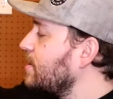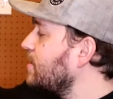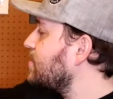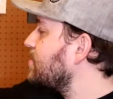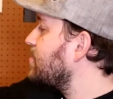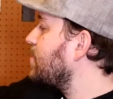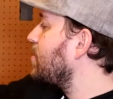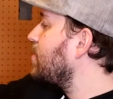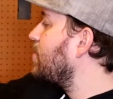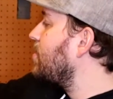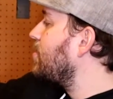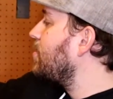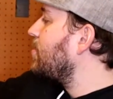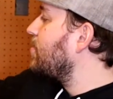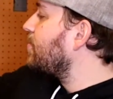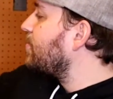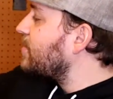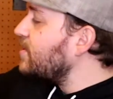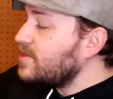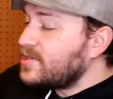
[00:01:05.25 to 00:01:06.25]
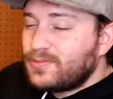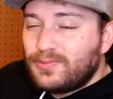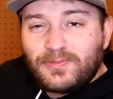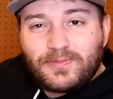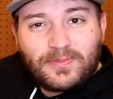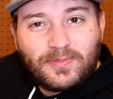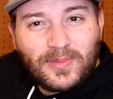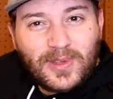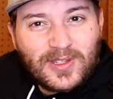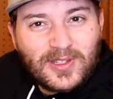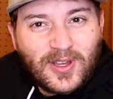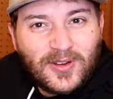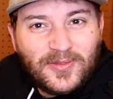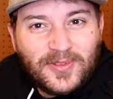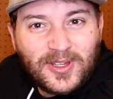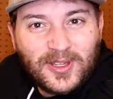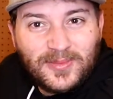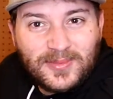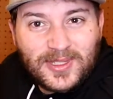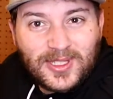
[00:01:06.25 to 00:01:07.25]
So this is
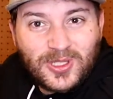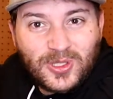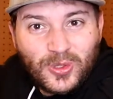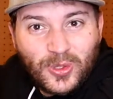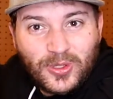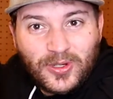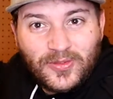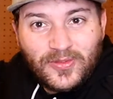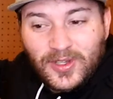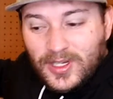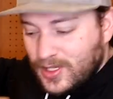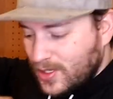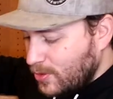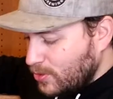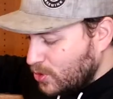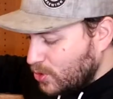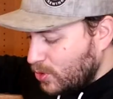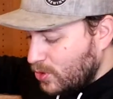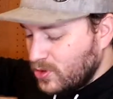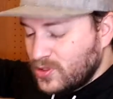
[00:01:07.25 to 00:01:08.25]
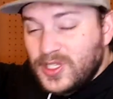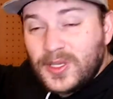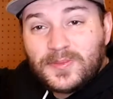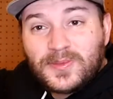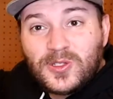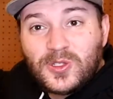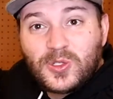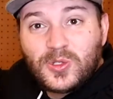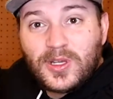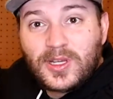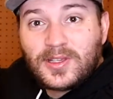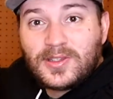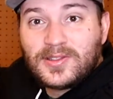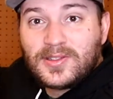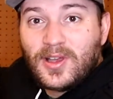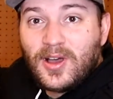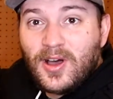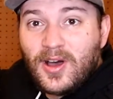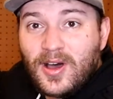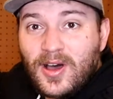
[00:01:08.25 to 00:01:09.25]
hopefully going to be a shorter video, shorter tips and
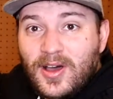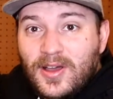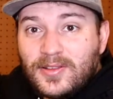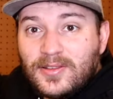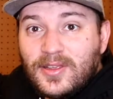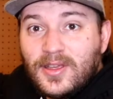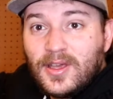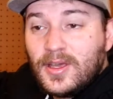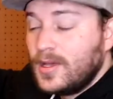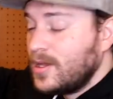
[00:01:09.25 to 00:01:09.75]
tricks on